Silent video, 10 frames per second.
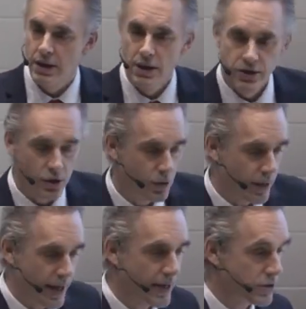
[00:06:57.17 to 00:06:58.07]
So
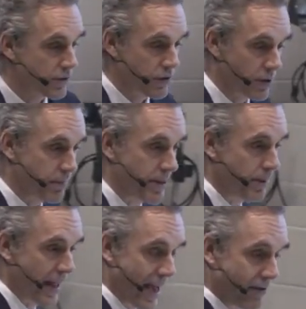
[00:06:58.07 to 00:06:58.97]
extroverted
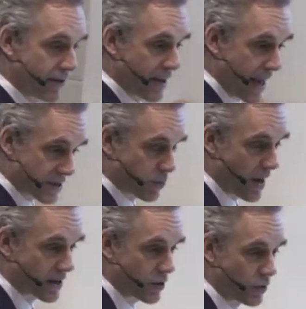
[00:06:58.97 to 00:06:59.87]
people have as
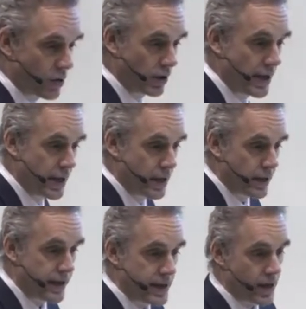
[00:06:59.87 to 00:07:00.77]
one goal, the